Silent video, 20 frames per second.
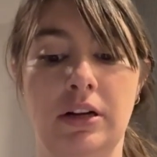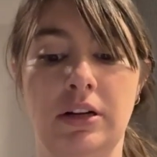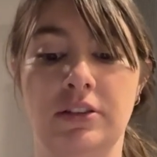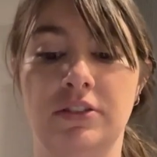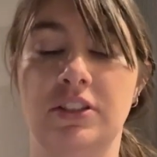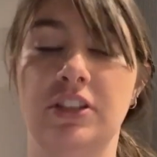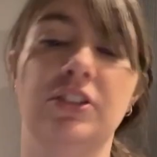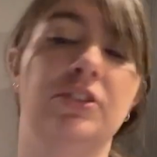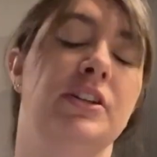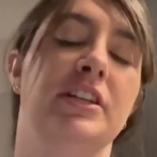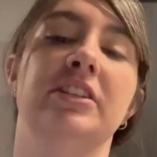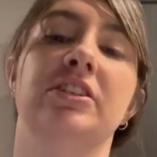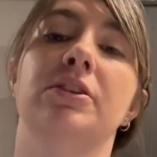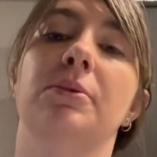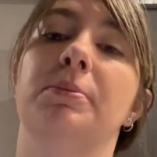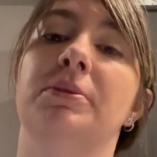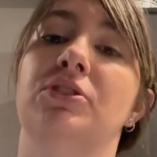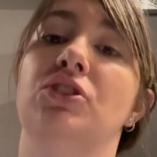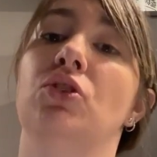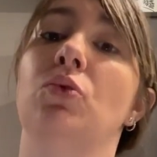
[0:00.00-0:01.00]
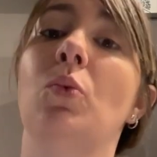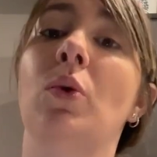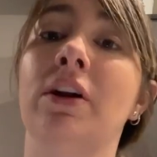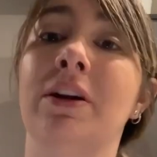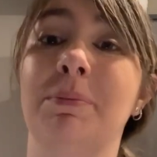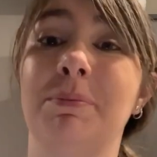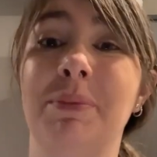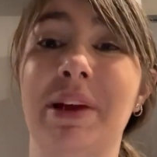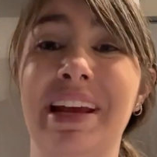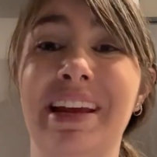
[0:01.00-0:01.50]
degreaser, but you want to
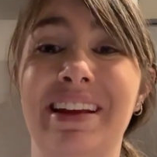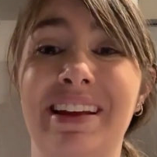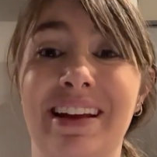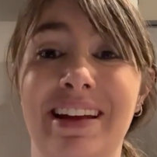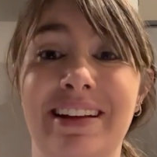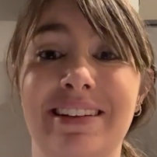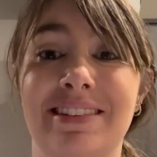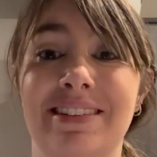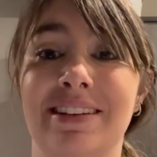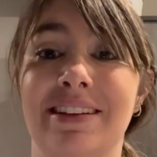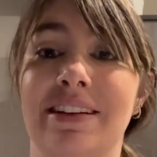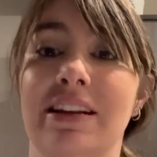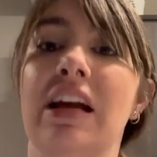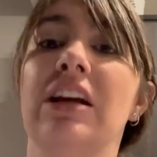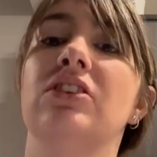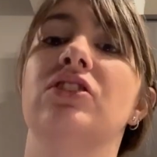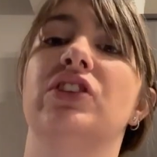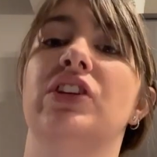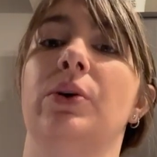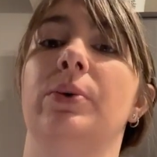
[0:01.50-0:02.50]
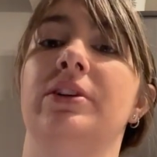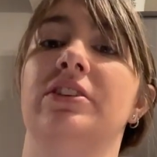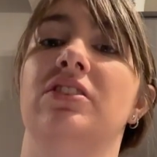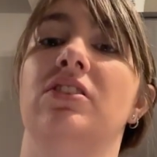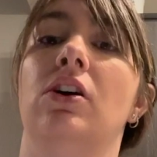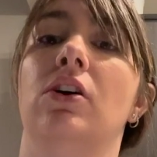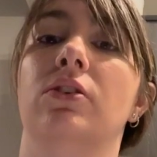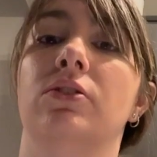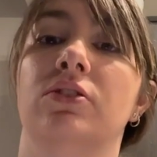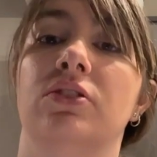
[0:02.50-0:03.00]
make it so it
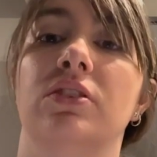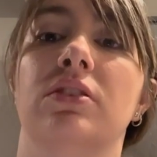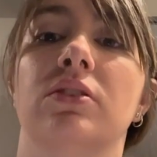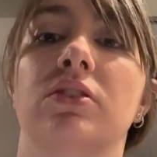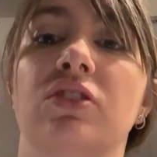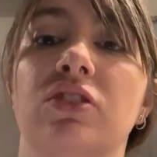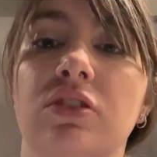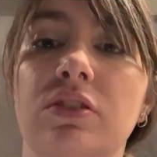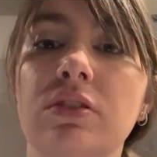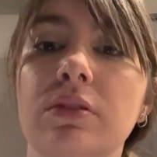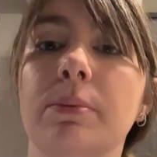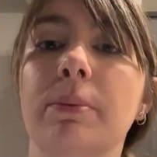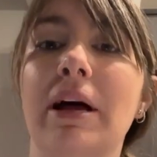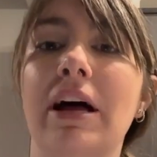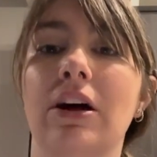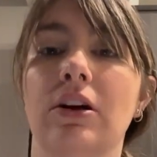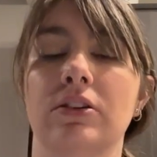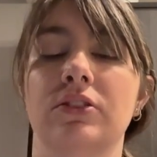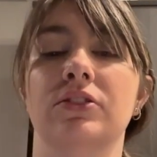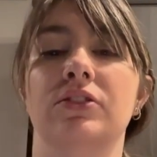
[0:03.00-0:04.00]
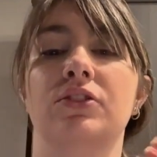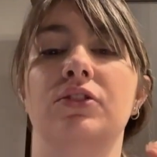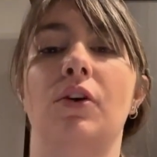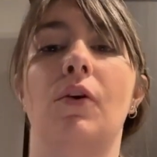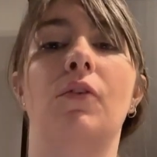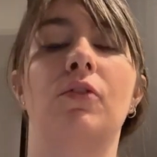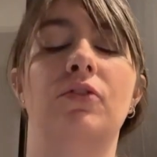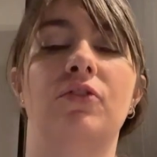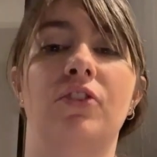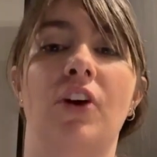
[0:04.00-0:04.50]
also smells
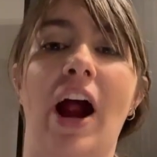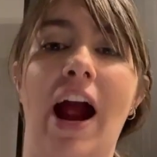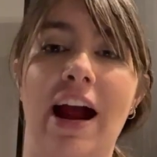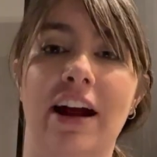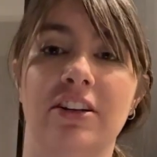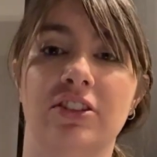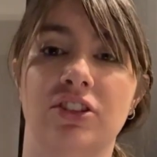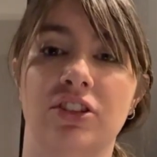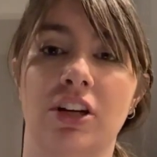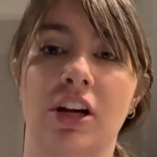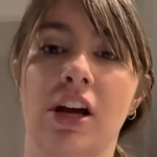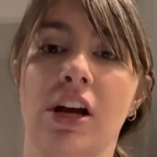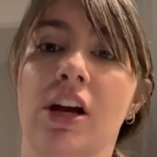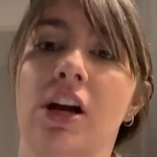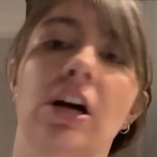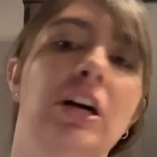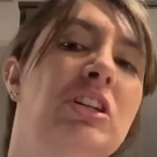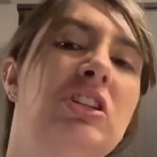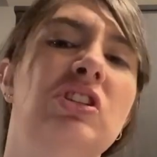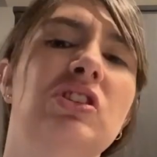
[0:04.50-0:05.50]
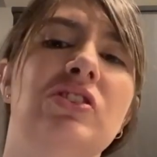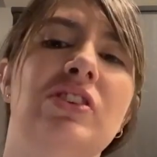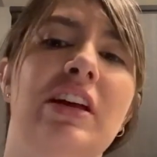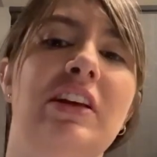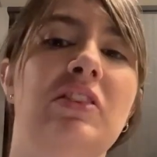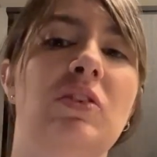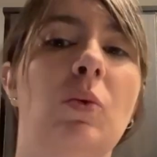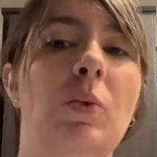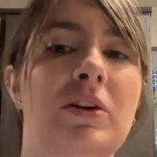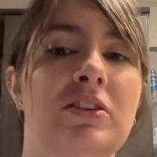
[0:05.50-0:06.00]
fresh. Just like
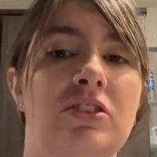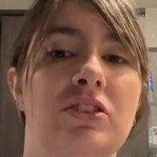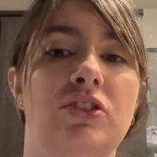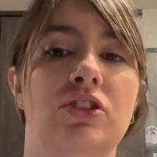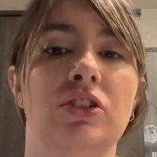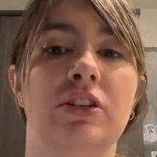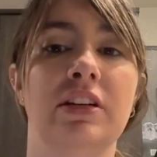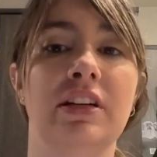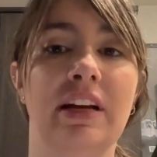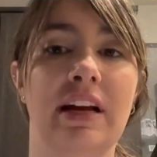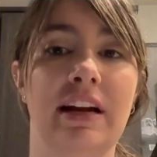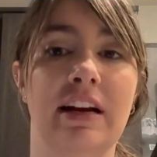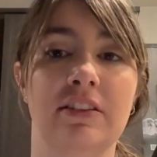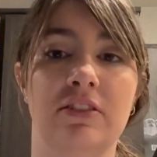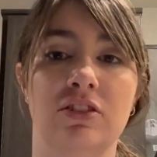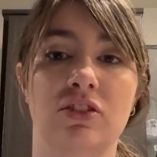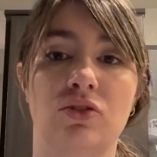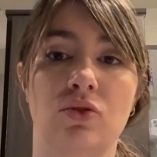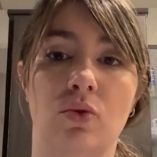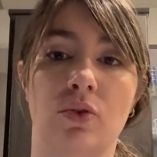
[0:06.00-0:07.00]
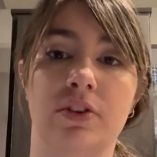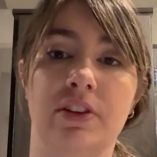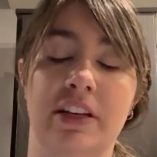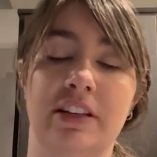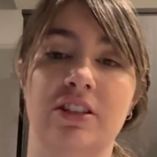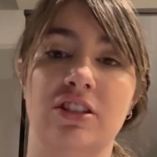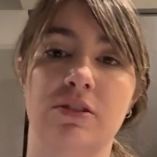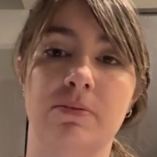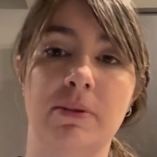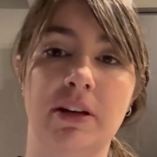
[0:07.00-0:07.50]
the ones that you can get at the store, they
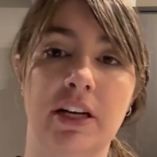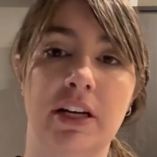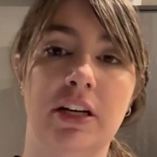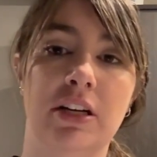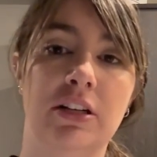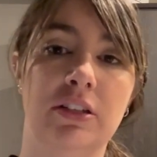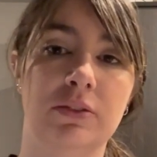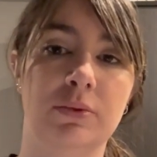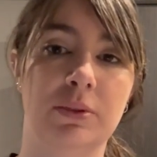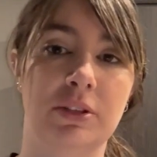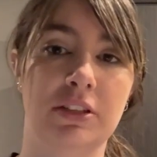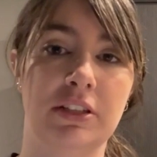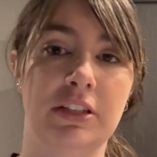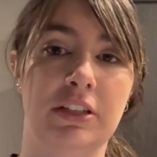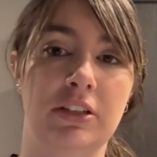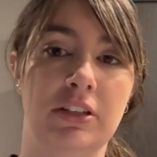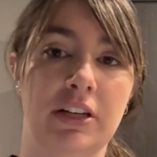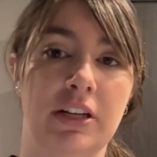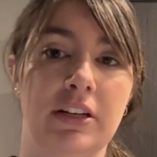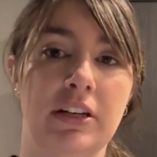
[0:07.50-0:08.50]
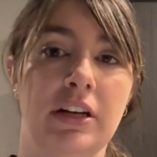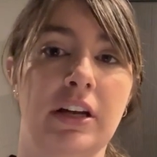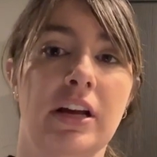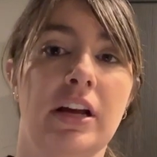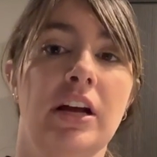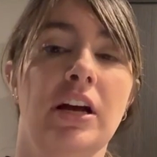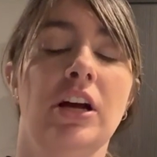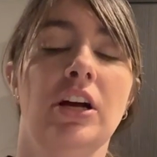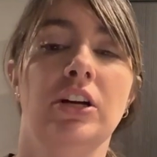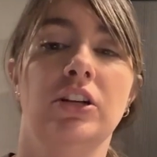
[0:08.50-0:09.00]
smell really good.
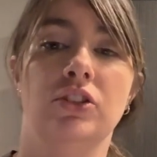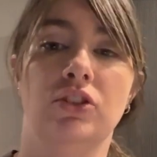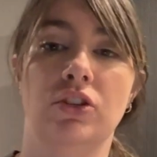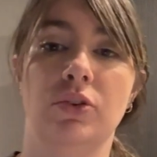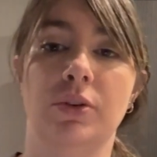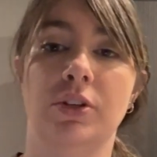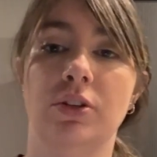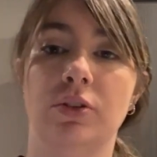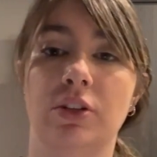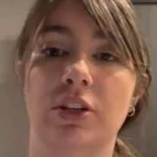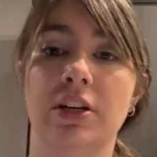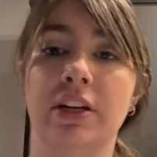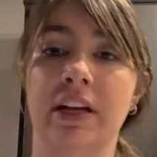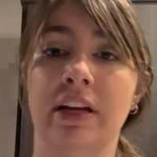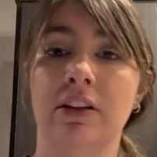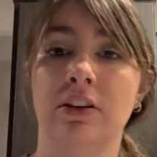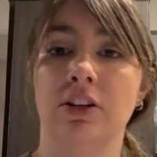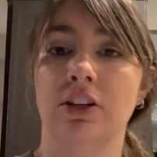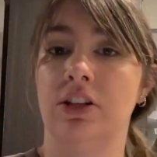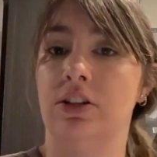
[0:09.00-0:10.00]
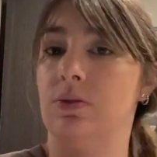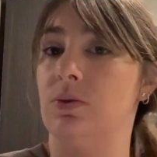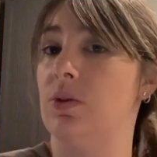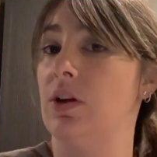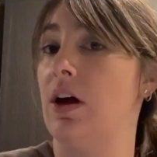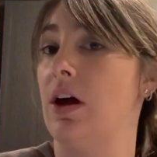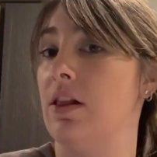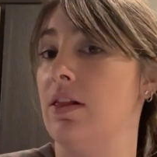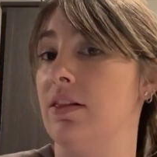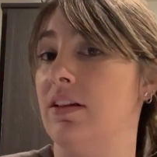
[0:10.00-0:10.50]
So you can either use
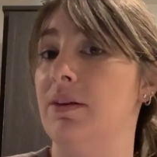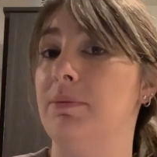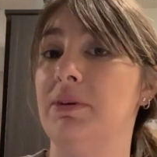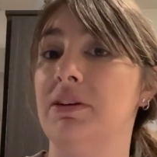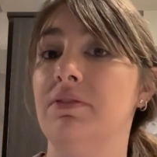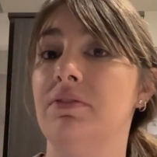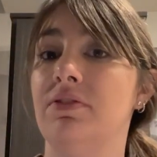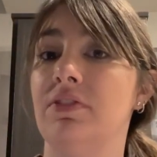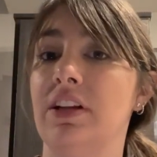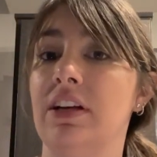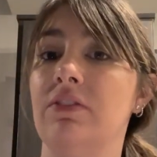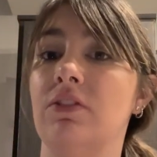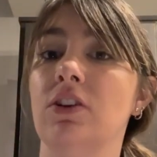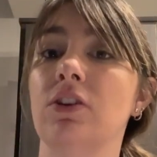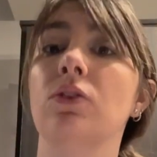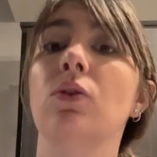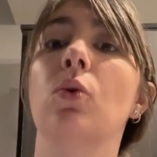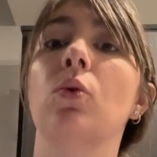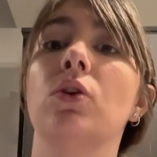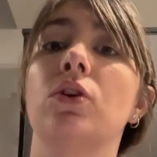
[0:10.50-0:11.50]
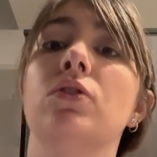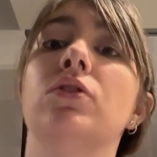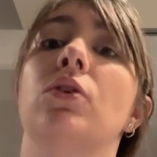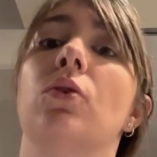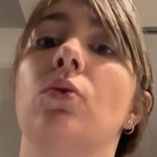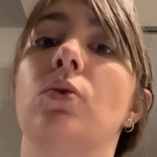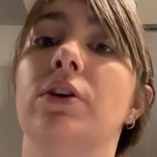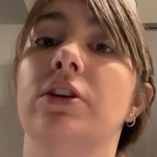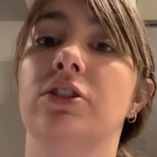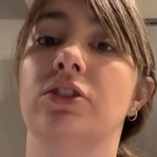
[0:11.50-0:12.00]
a lemon flavor or an
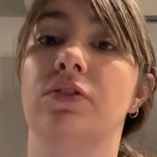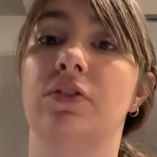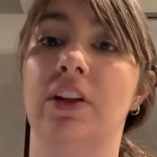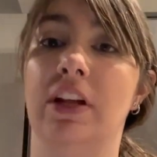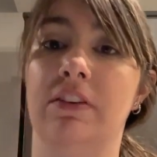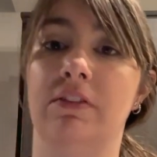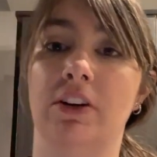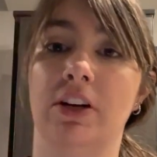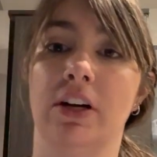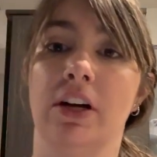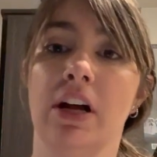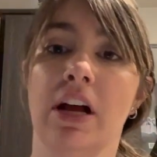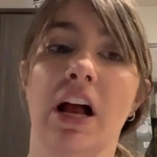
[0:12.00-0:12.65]
orange flavor.